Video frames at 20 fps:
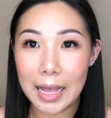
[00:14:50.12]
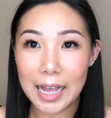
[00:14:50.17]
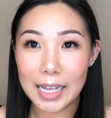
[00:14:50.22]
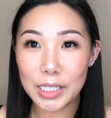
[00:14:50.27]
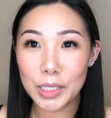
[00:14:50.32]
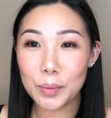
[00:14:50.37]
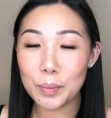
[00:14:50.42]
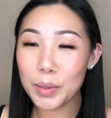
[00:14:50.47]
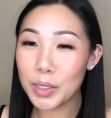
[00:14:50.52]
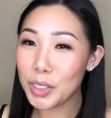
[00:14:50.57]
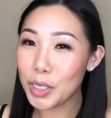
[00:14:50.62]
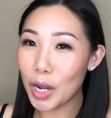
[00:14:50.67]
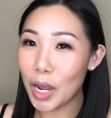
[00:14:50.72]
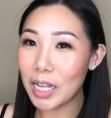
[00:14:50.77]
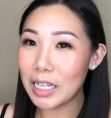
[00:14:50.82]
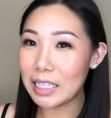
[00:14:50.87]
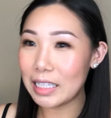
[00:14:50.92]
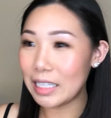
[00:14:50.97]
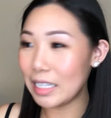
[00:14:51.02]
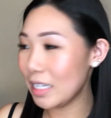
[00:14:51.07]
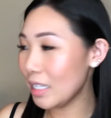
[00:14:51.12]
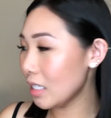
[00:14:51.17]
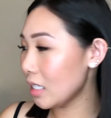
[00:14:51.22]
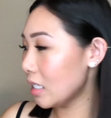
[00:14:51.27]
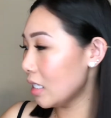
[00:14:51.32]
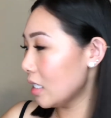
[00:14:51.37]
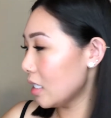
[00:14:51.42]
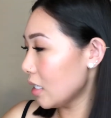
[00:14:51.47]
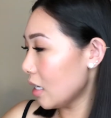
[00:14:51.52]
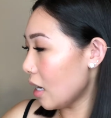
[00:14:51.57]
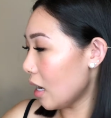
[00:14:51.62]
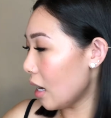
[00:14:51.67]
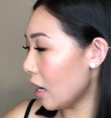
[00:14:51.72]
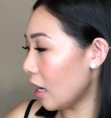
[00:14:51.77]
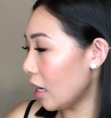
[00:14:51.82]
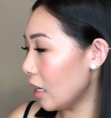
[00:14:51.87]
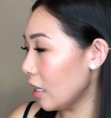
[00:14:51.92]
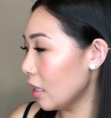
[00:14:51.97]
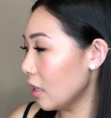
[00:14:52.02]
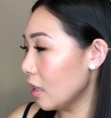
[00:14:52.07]
Last but not least,
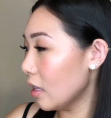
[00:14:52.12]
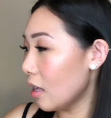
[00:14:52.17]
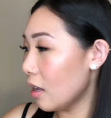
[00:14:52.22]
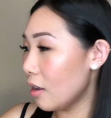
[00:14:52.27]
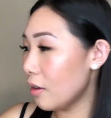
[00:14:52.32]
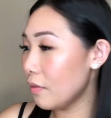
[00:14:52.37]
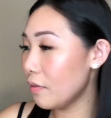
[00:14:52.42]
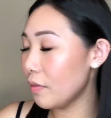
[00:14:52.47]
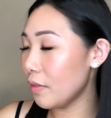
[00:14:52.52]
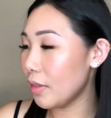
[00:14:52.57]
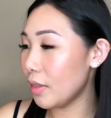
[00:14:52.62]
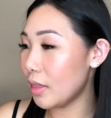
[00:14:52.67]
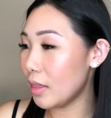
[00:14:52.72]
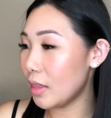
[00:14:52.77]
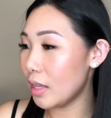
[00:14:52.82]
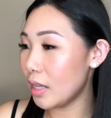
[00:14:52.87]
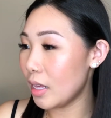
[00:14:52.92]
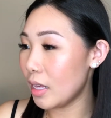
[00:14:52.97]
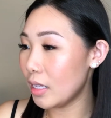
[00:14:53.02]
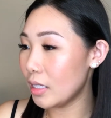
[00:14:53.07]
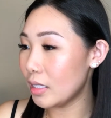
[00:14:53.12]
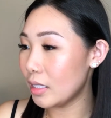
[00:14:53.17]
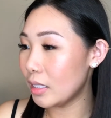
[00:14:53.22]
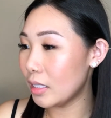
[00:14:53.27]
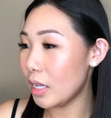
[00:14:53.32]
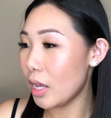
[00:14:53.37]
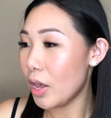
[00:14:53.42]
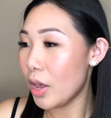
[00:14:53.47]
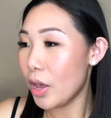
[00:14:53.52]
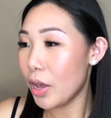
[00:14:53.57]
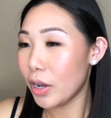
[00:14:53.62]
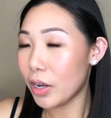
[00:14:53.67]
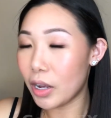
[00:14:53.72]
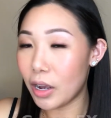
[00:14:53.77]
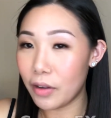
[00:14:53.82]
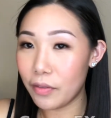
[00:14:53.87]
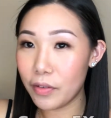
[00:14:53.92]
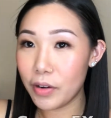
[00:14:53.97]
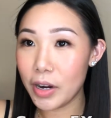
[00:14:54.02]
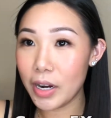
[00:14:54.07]
I love this
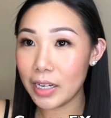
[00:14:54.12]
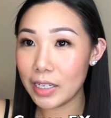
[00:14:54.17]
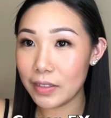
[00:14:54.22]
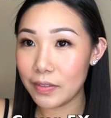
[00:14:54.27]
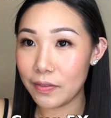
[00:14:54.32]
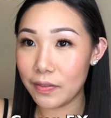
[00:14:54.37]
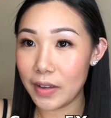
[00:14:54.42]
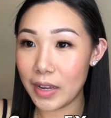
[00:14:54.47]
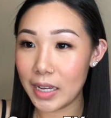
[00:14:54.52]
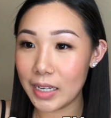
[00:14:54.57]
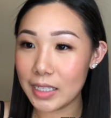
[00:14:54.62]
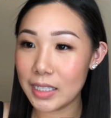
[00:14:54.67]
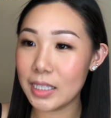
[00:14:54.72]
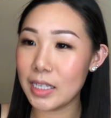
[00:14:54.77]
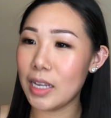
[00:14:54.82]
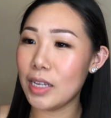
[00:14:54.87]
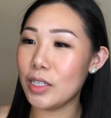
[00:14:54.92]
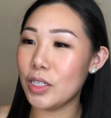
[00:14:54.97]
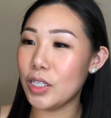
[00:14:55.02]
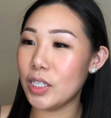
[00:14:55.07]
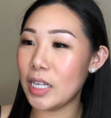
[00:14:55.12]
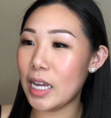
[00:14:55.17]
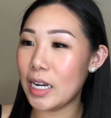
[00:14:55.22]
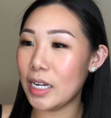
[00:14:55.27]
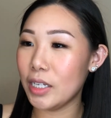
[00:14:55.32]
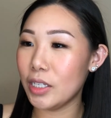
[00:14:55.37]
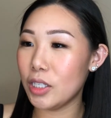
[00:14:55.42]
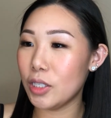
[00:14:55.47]
Cover FX setting